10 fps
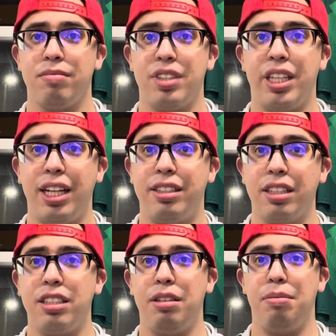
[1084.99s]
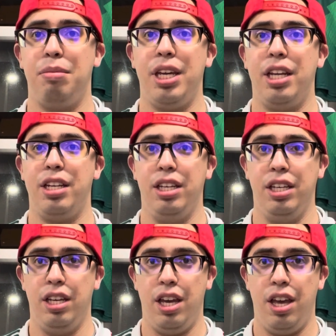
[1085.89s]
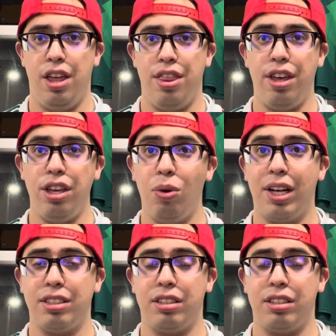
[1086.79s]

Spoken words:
that doesn't mean the U.S.